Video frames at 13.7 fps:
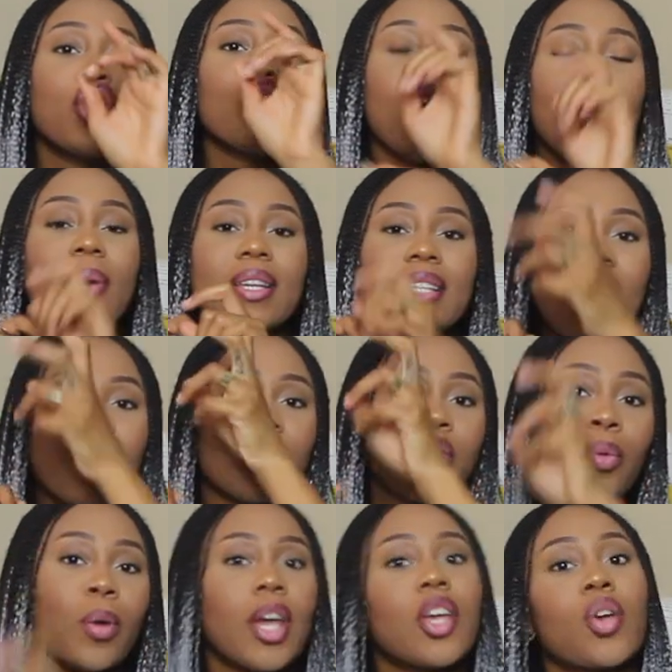you always have to
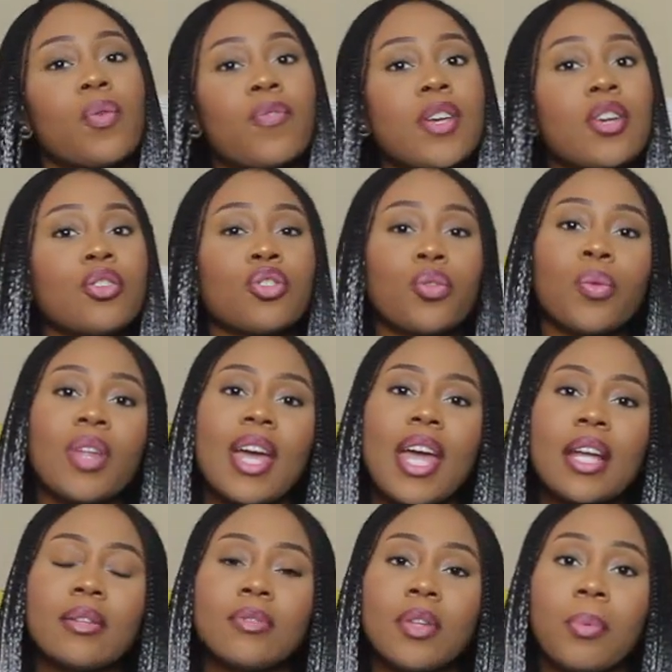rake your fingers through the
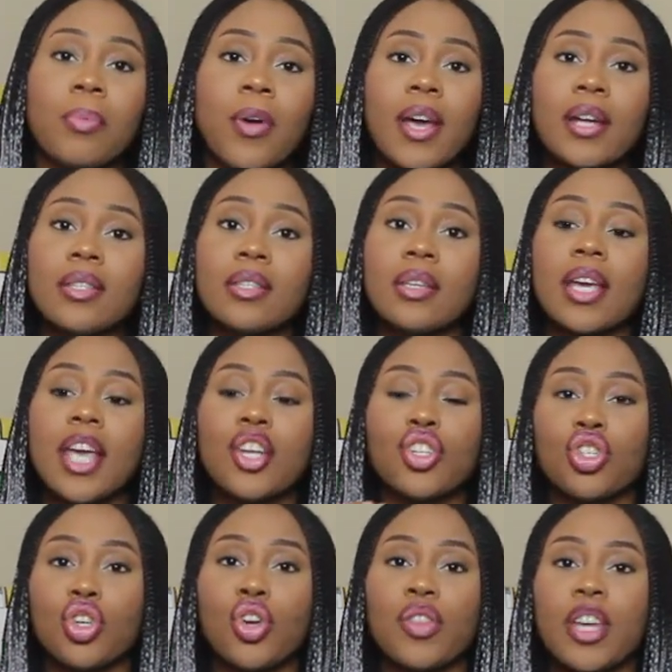end of the braid to
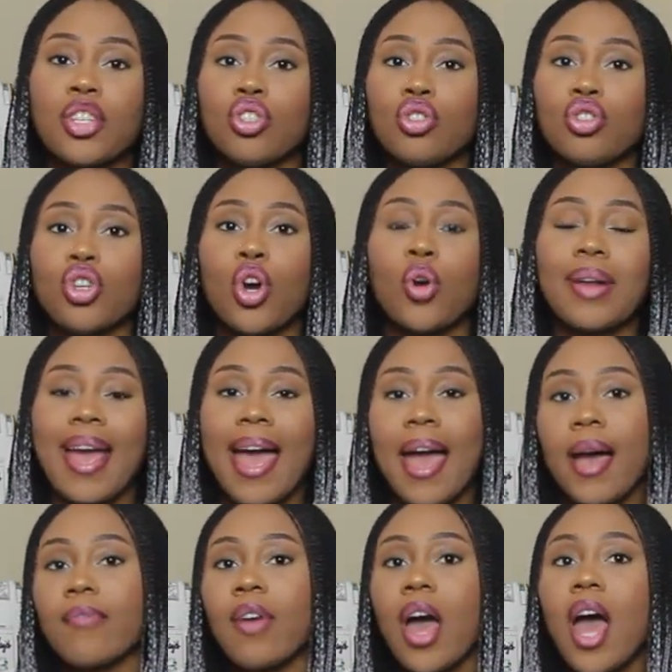ensure that you don't
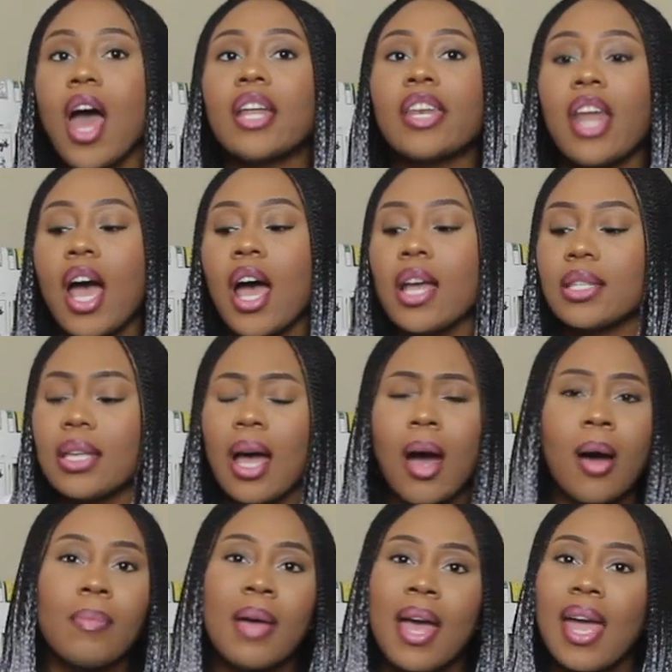have knots.
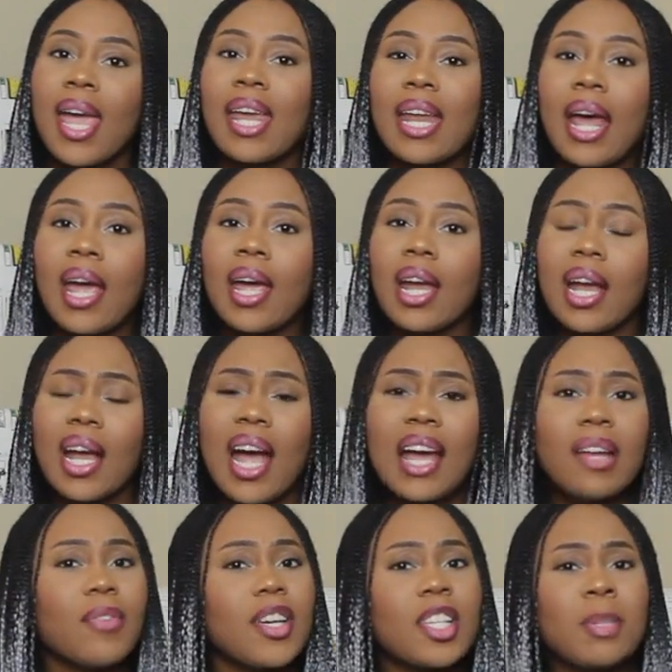And I
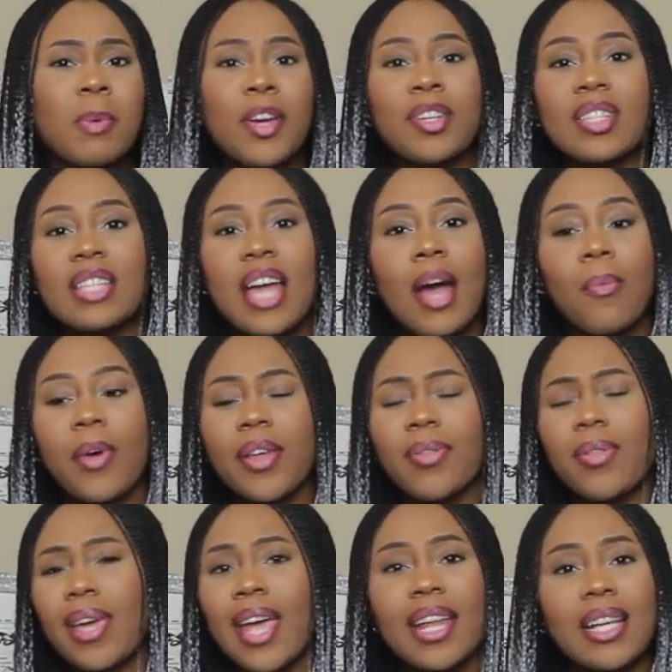kind of experienced that with
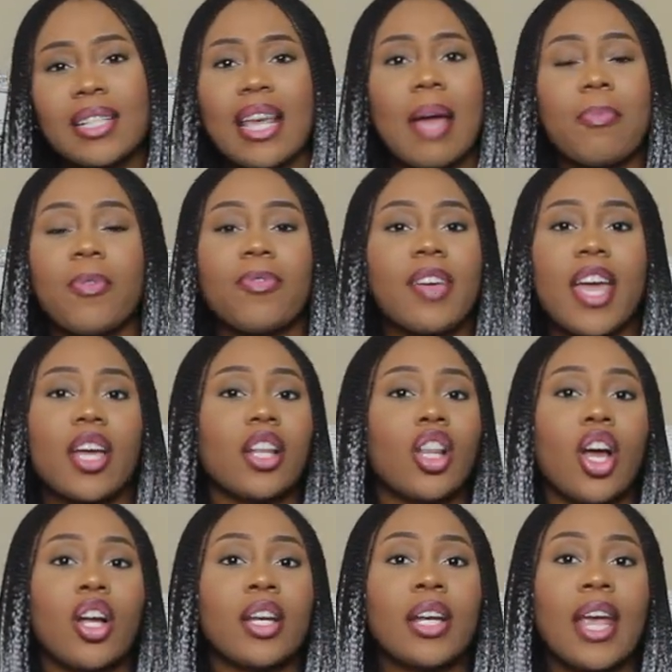any type of kinky
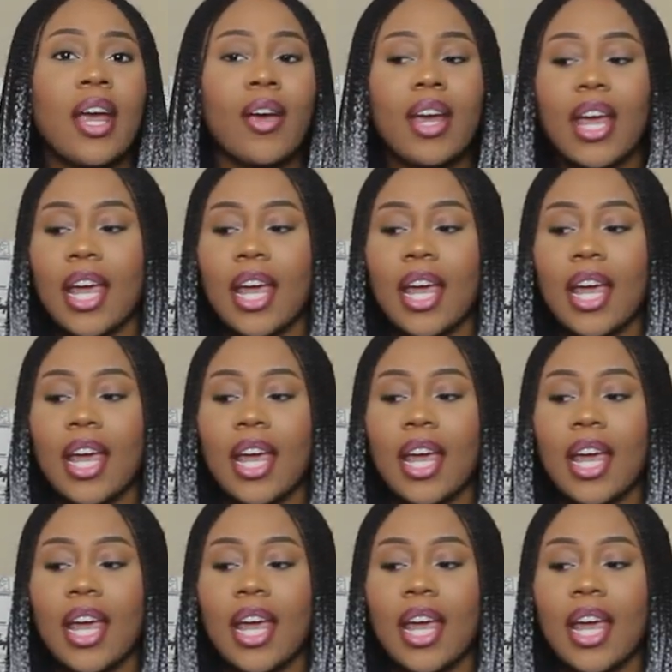long hair